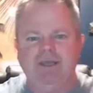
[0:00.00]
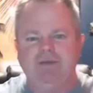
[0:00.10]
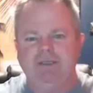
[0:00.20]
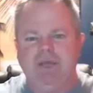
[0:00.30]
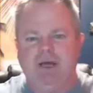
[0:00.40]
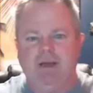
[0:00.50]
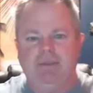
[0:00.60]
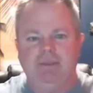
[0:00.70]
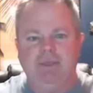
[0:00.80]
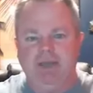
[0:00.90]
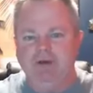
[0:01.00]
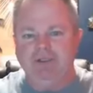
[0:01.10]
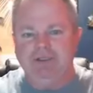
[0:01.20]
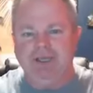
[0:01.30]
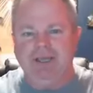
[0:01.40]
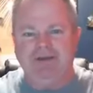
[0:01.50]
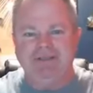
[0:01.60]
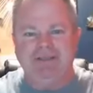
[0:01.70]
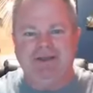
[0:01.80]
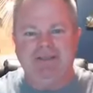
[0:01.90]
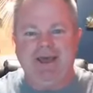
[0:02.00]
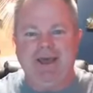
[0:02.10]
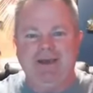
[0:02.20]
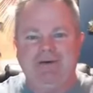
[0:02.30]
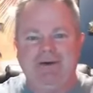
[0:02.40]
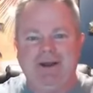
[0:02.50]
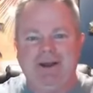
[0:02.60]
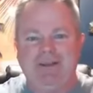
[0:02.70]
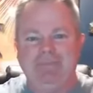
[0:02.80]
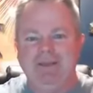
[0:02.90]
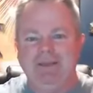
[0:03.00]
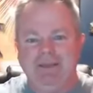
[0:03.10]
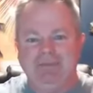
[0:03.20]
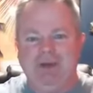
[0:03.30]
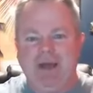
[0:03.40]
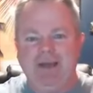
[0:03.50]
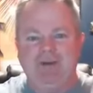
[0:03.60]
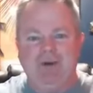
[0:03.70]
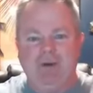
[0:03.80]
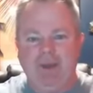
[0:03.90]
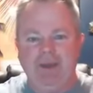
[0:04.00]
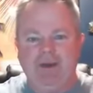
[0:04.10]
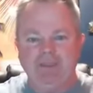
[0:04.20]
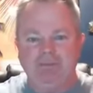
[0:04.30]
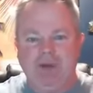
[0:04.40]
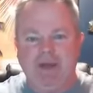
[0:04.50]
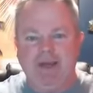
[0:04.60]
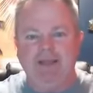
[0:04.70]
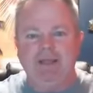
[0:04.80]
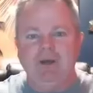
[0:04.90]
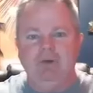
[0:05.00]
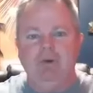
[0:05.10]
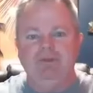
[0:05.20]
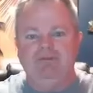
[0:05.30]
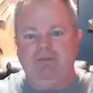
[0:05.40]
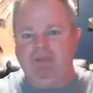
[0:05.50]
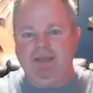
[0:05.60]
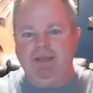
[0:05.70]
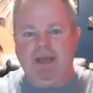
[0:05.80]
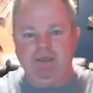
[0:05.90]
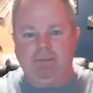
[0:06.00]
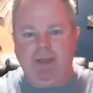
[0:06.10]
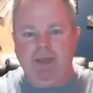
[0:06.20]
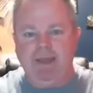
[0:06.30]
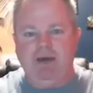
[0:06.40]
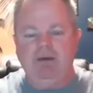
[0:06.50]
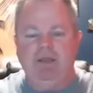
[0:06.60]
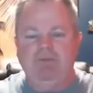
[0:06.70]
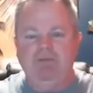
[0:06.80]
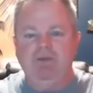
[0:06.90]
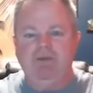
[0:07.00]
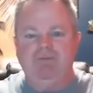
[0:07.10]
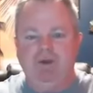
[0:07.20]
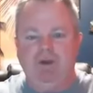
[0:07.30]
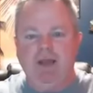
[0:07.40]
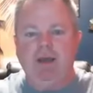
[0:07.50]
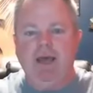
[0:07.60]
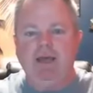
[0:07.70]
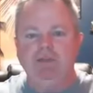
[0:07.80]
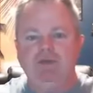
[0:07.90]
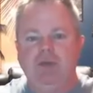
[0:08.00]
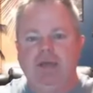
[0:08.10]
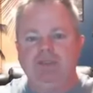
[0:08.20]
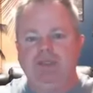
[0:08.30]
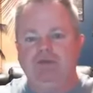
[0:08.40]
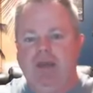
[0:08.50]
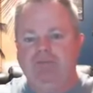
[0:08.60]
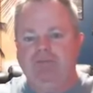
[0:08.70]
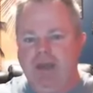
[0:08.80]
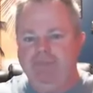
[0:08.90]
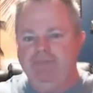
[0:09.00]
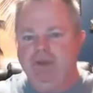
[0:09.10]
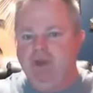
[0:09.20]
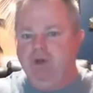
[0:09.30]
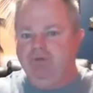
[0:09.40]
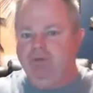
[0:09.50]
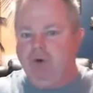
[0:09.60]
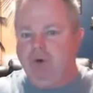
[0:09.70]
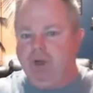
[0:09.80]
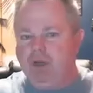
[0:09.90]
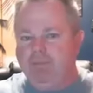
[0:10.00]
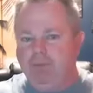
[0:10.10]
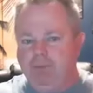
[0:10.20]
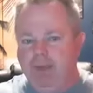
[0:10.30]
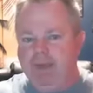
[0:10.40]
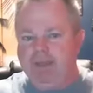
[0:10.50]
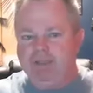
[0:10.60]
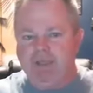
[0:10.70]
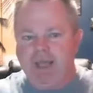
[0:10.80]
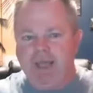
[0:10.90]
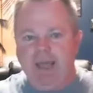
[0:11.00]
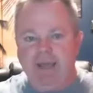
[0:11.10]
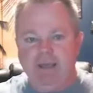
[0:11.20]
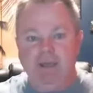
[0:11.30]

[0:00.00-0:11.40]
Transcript: it was Ganochi or something like that, or product or a weight loss product where it was $50 payout. And if you can figure out how to actually drive traffic for a couple pennies to that ad,